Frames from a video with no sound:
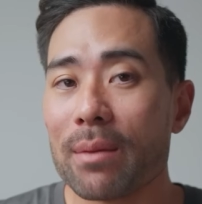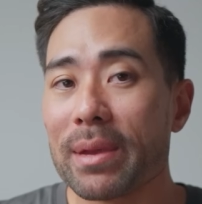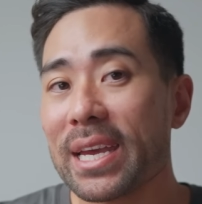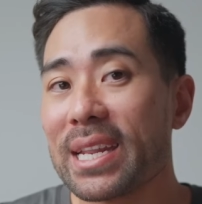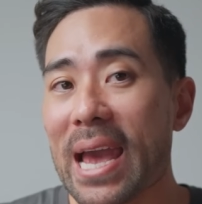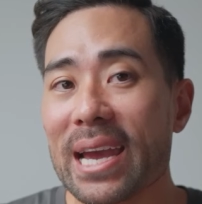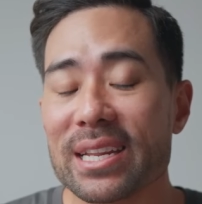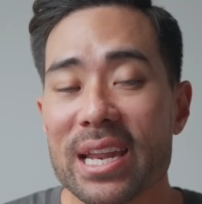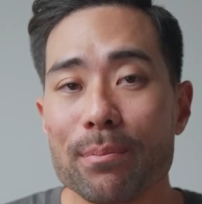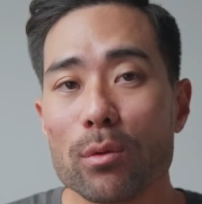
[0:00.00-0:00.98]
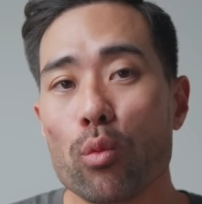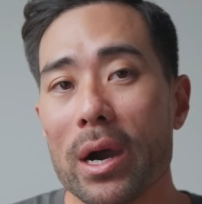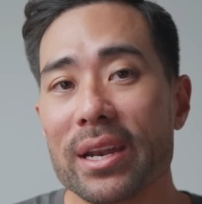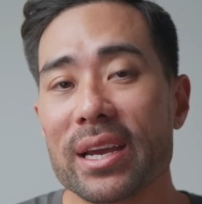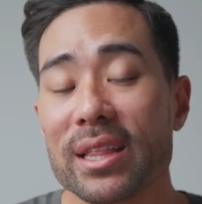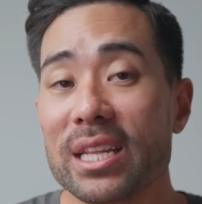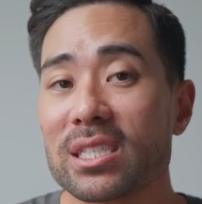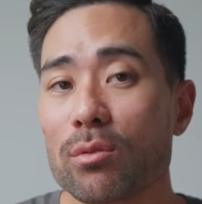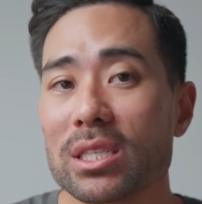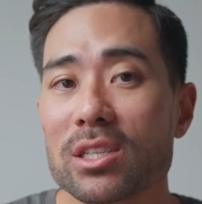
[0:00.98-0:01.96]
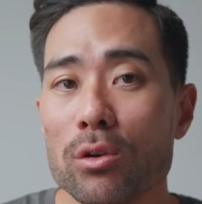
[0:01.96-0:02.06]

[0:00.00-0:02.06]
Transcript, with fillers: Coming in at number one, this one's